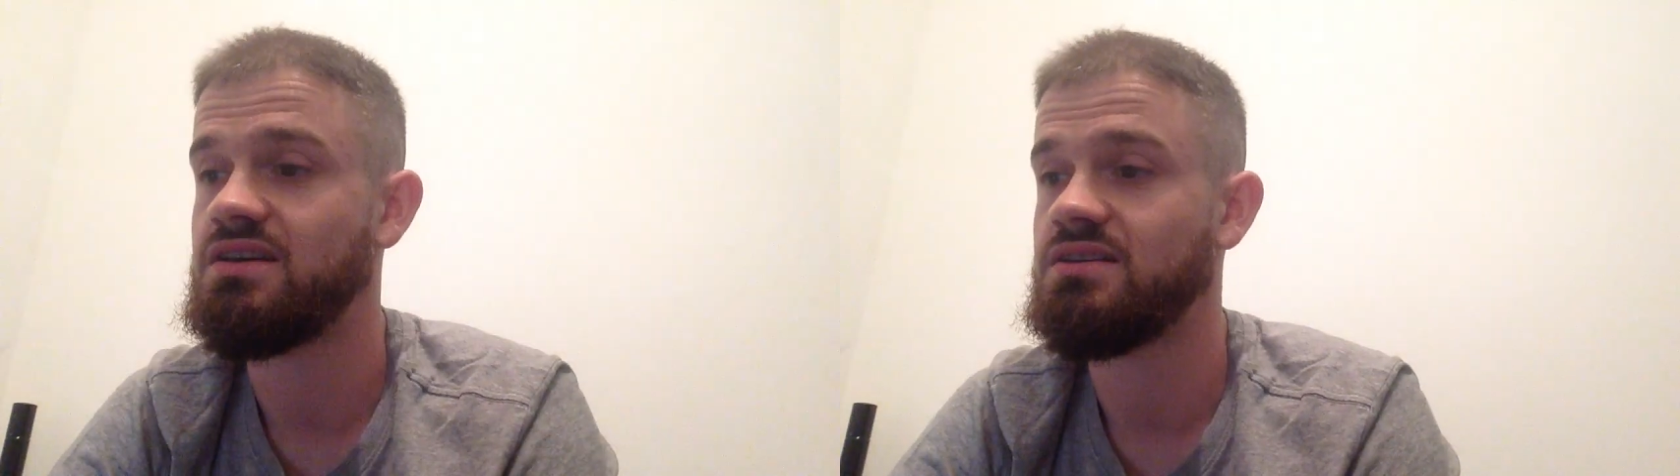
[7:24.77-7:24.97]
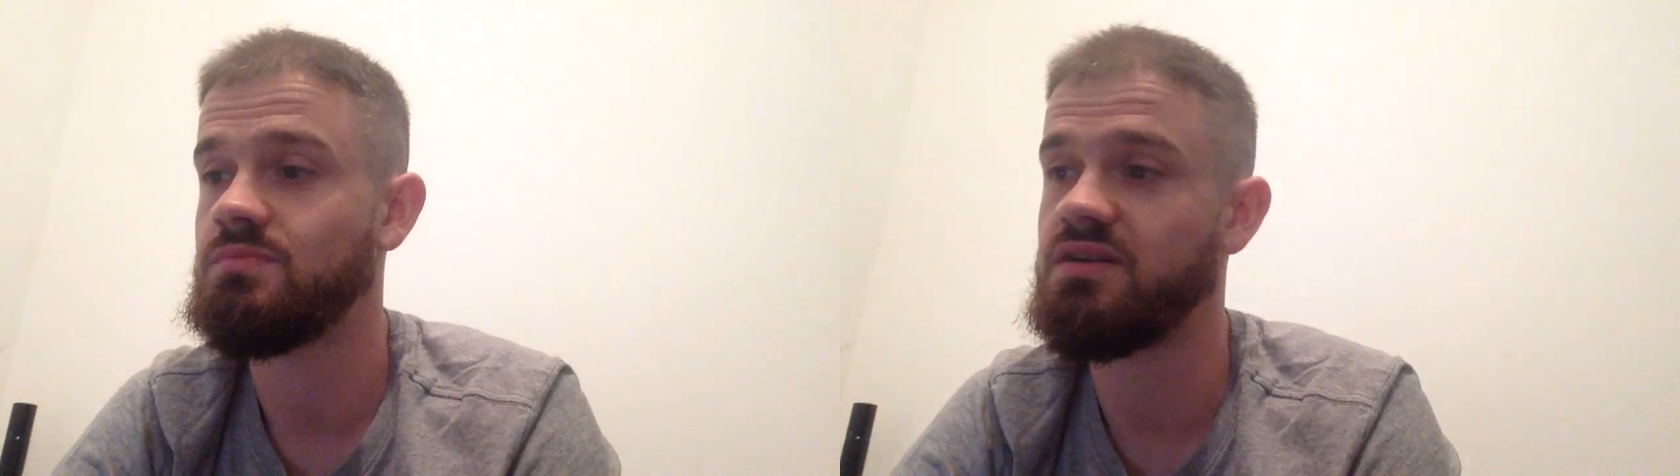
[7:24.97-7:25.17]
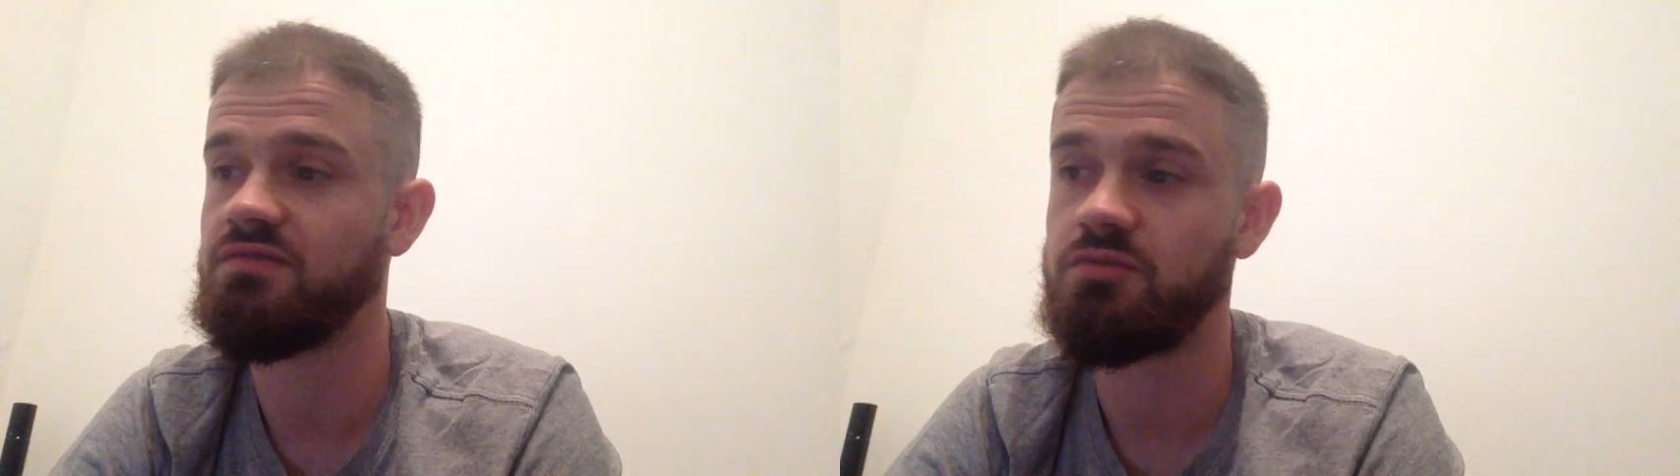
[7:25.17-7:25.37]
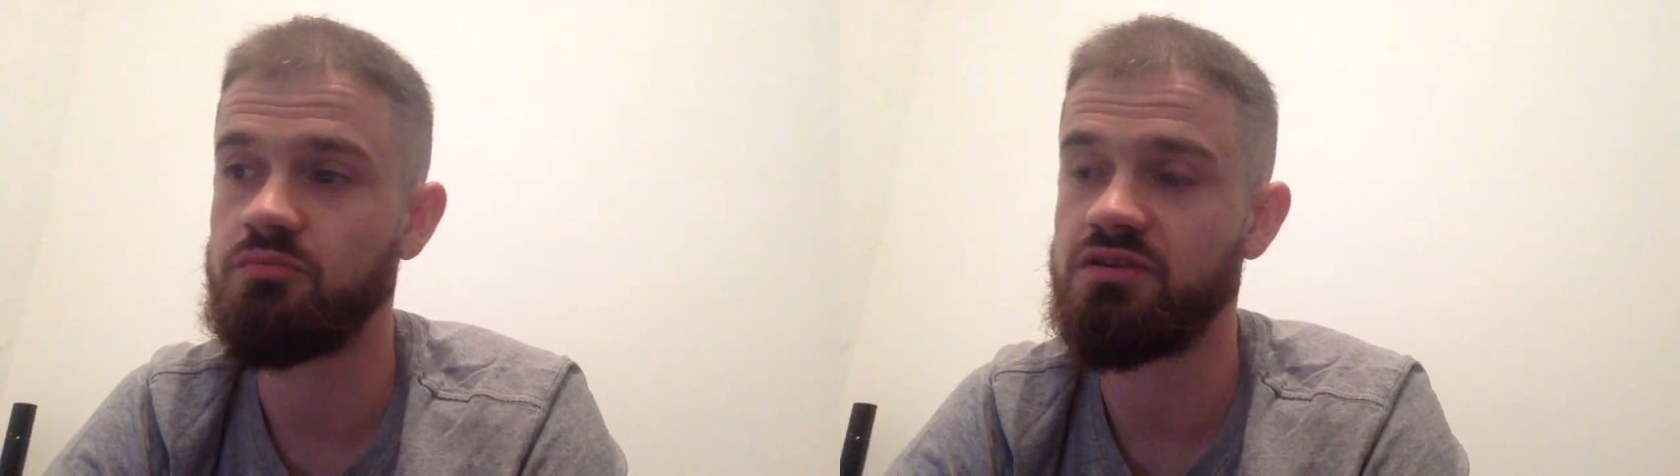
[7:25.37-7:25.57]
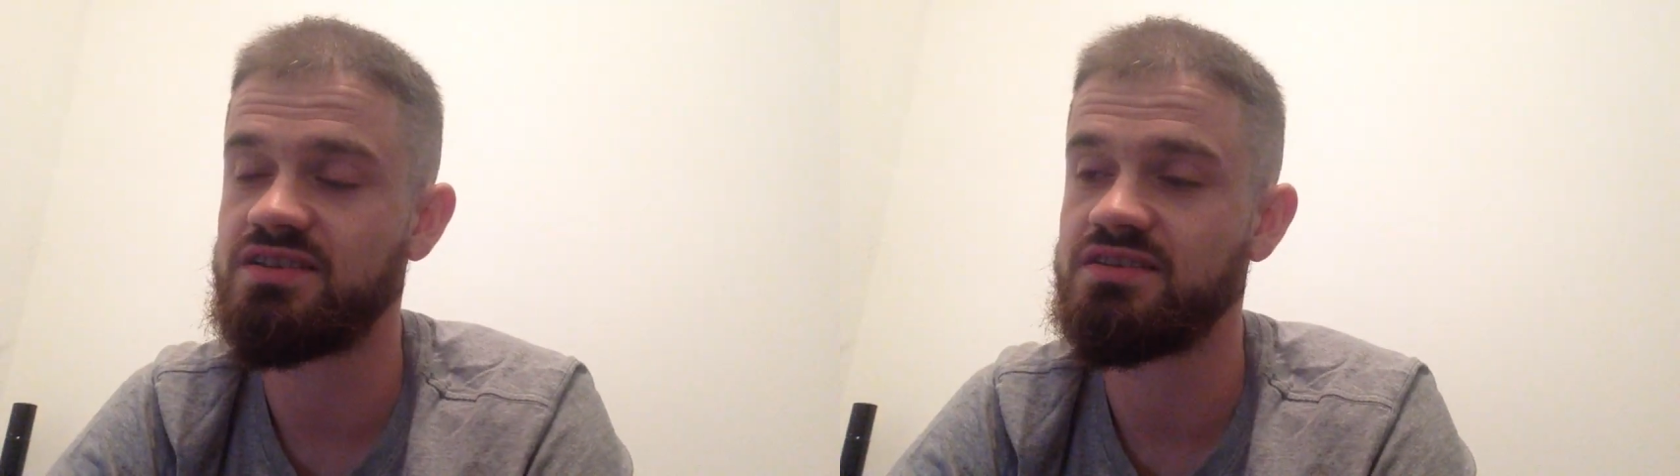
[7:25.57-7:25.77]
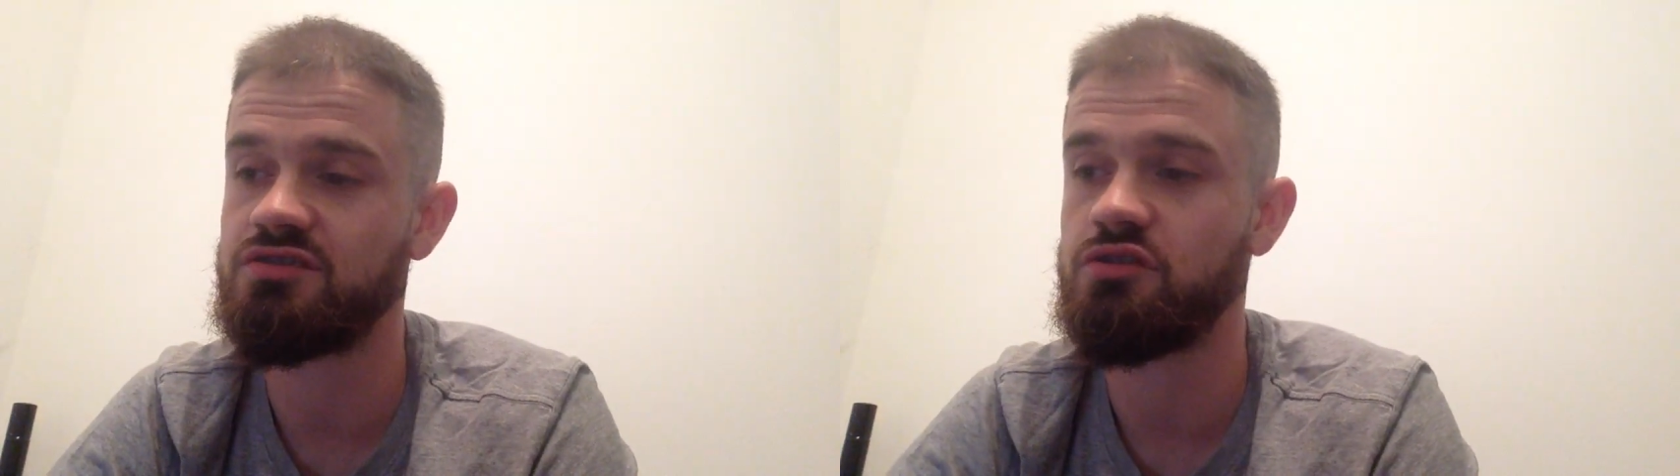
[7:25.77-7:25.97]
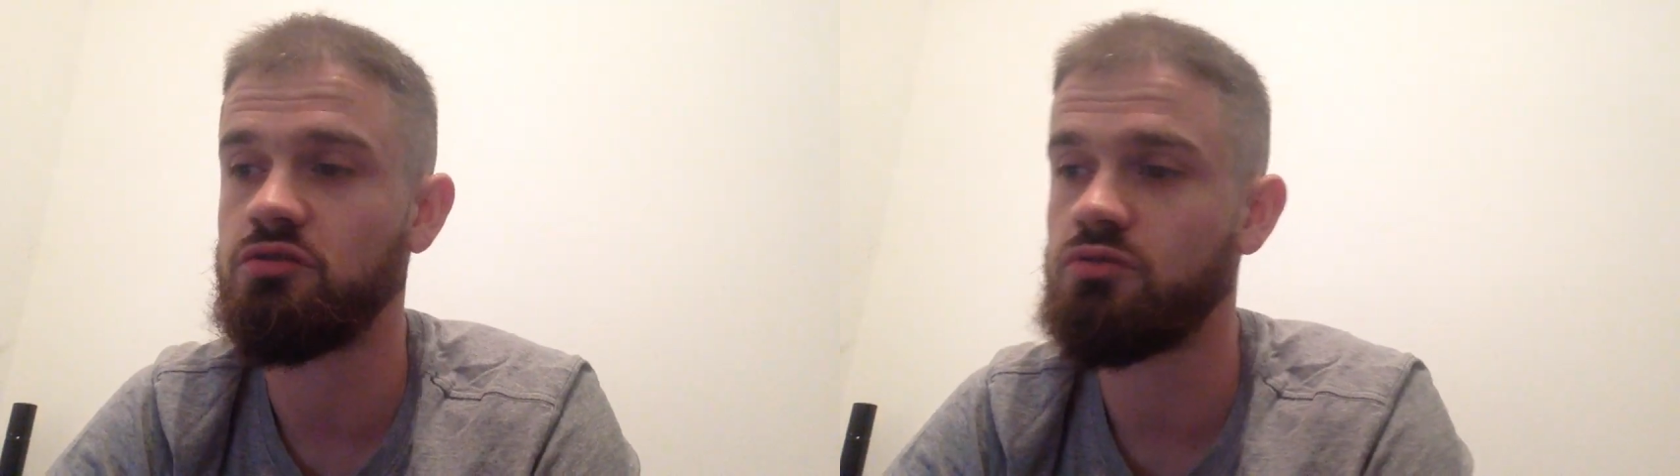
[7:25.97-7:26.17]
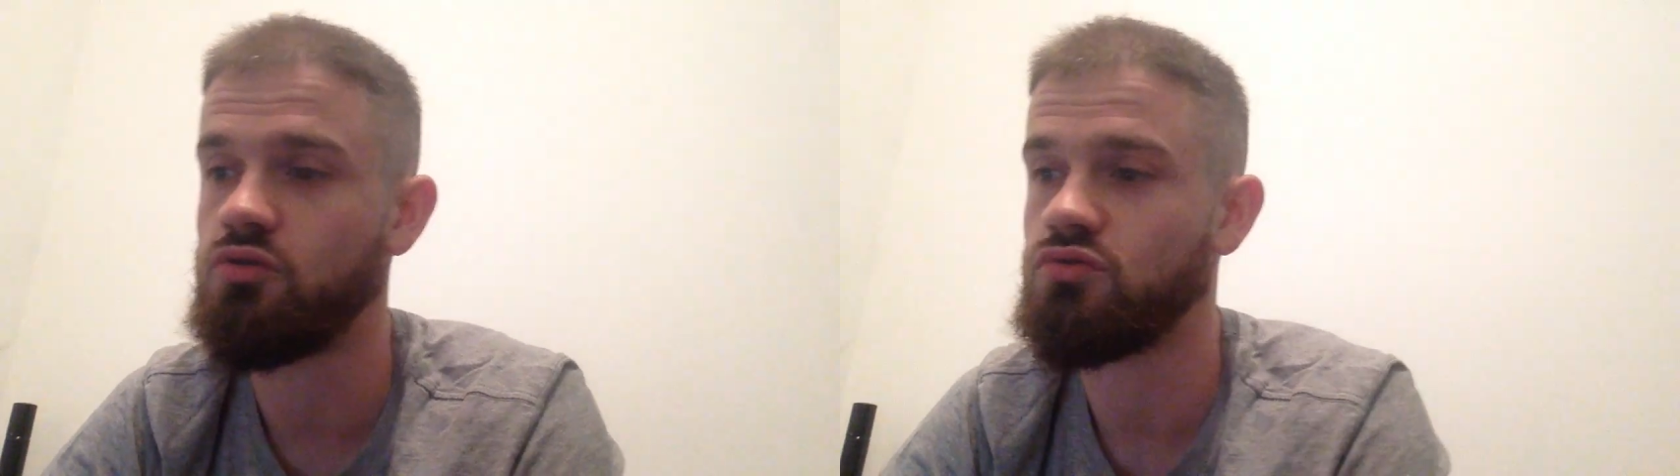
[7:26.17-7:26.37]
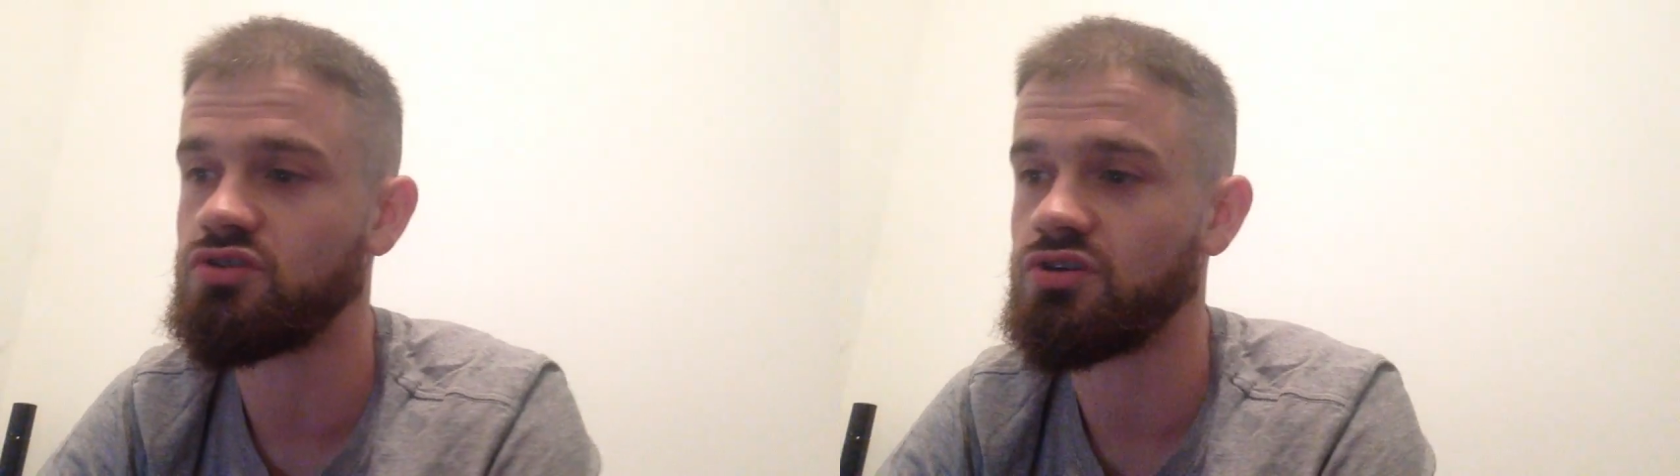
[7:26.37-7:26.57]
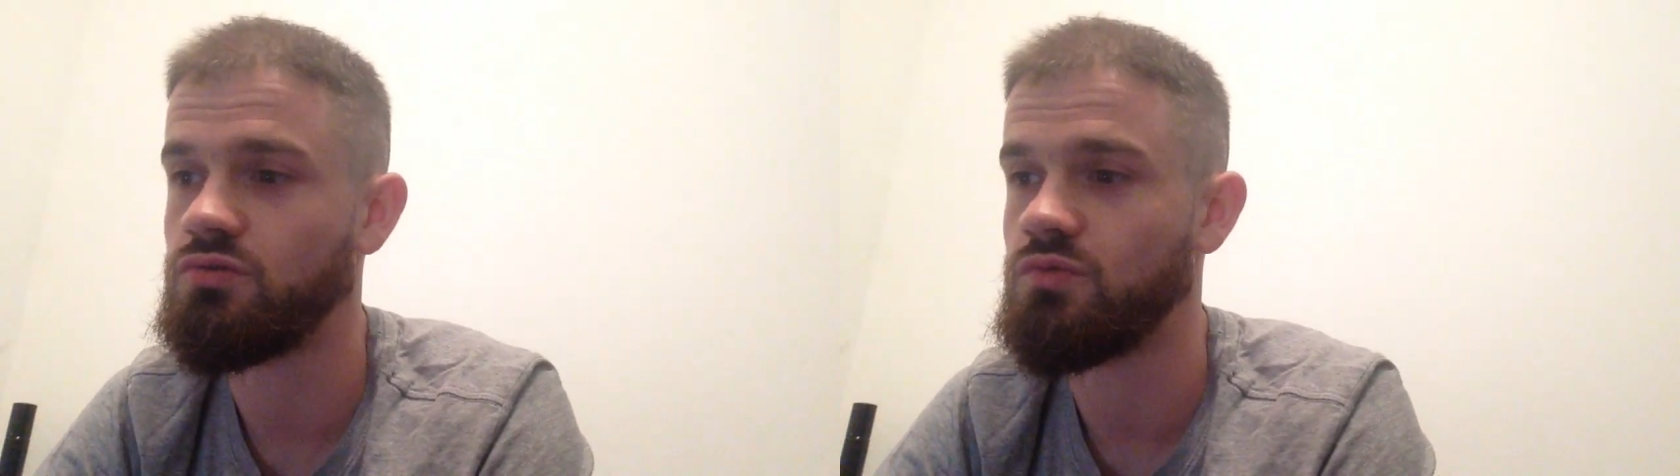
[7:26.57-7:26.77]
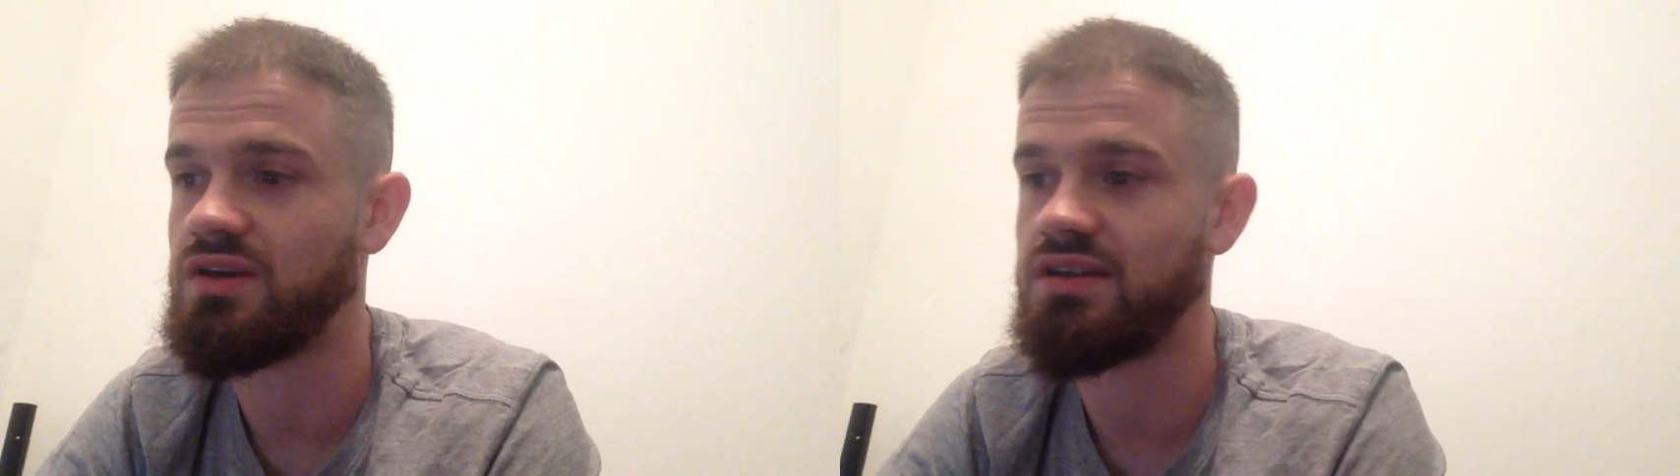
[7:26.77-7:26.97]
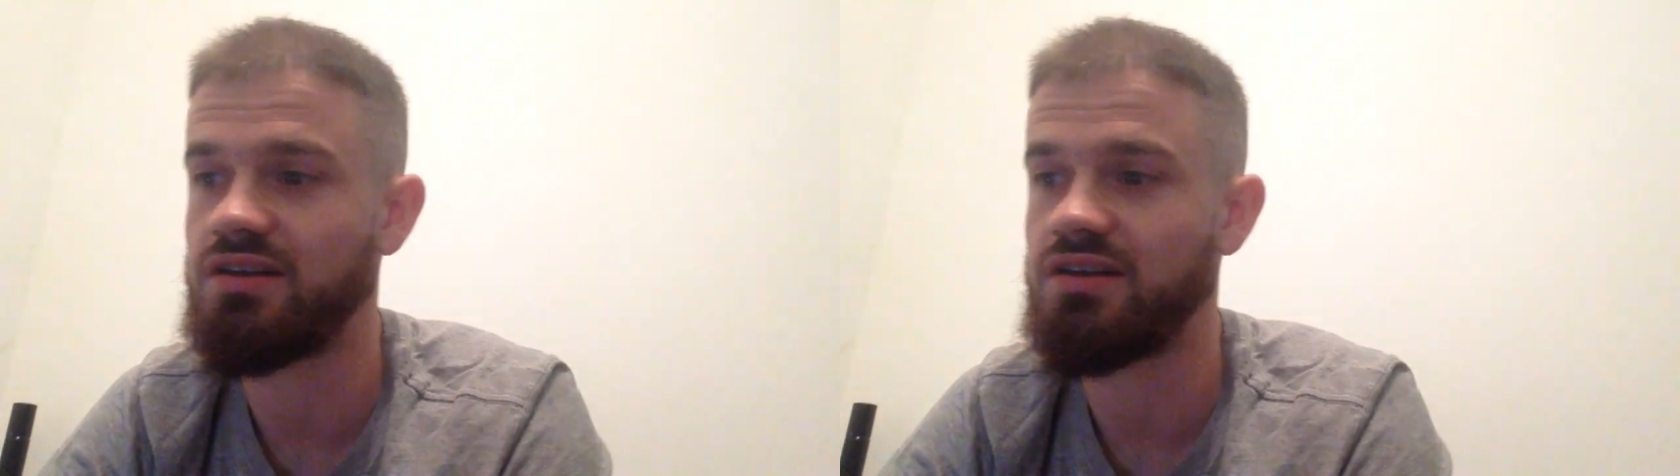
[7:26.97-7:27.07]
It's a bit of a depressing song, but also,